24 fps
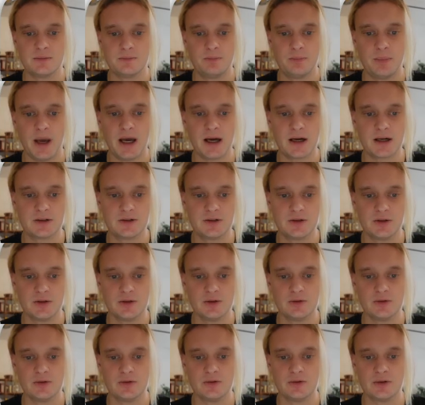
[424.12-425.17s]
back
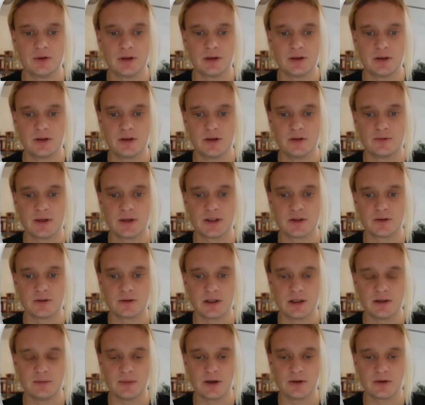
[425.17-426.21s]
to the original
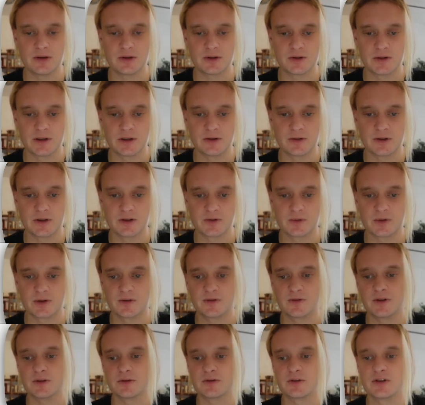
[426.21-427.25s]
email that triggered this
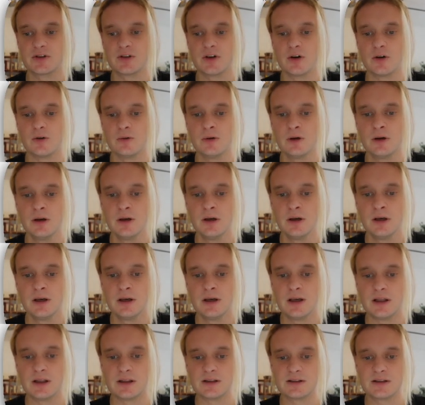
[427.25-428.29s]
workflow. So
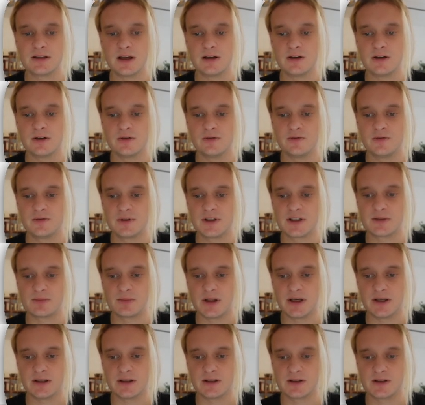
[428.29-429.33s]
instead of
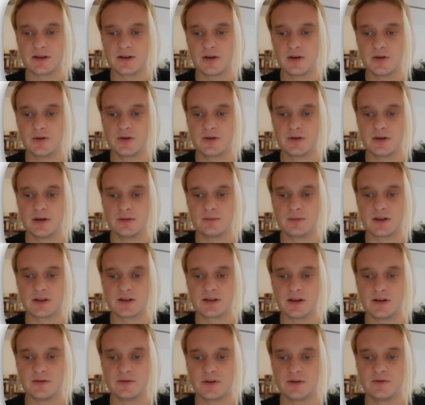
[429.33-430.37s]
displaying this to the user, I'm going to
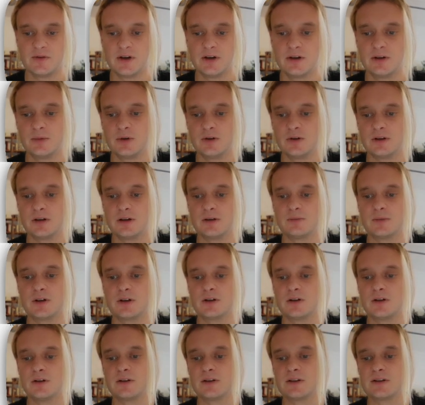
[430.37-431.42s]
save to variable, and I'm going to
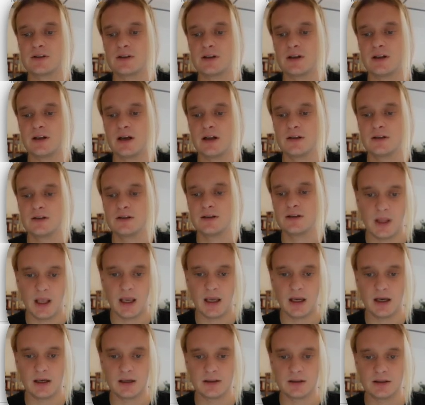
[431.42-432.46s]
call this analysis,
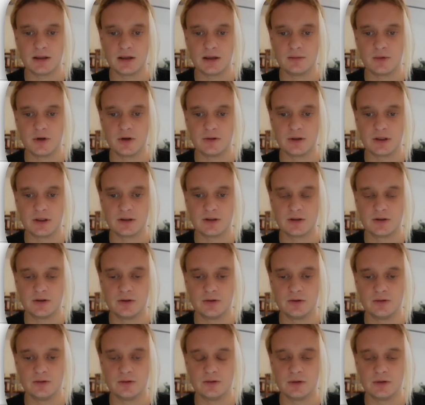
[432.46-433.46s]
and I'm going to